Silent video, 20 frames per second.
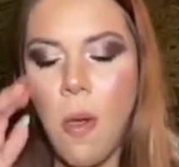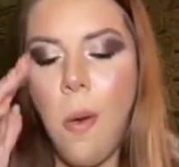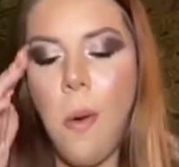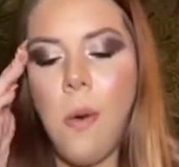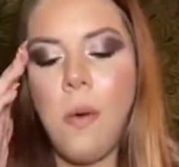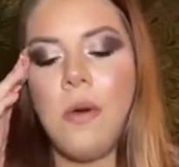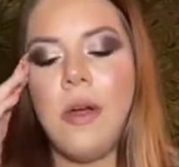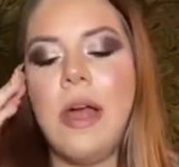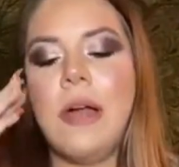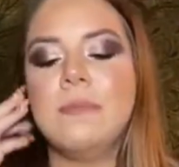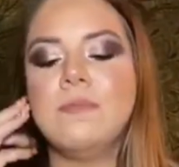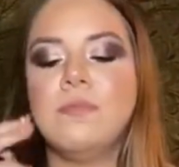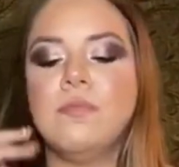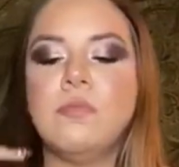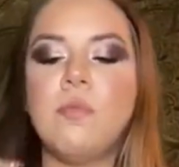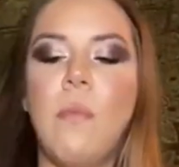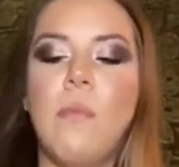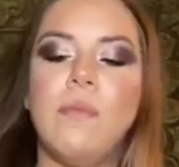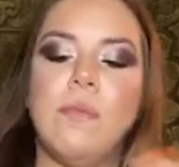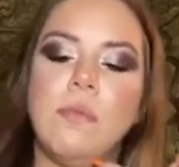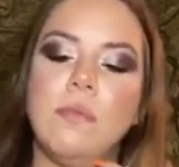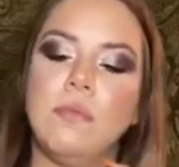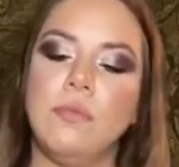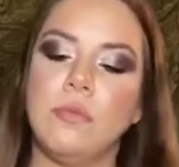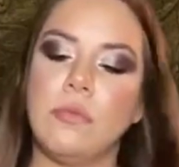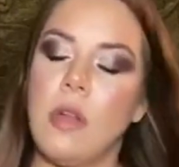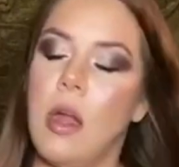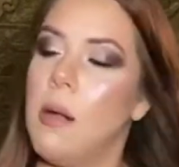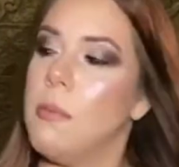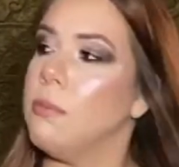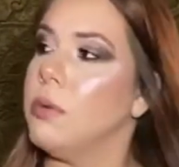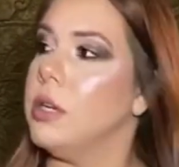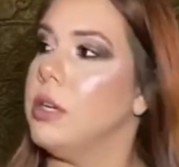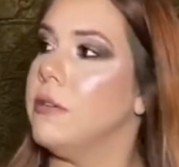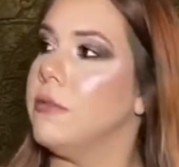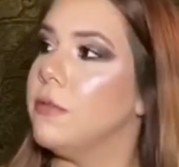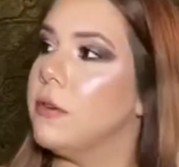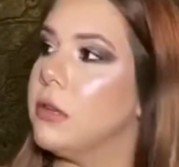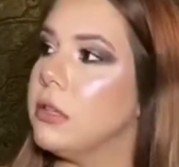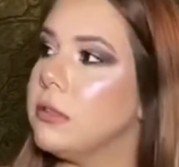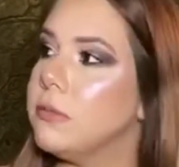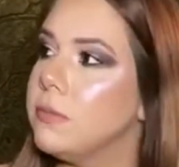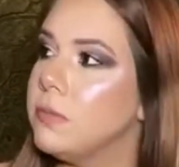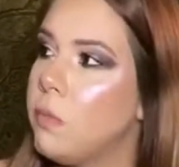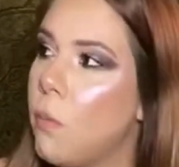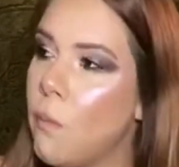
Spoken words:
Alright, I'm pretty full.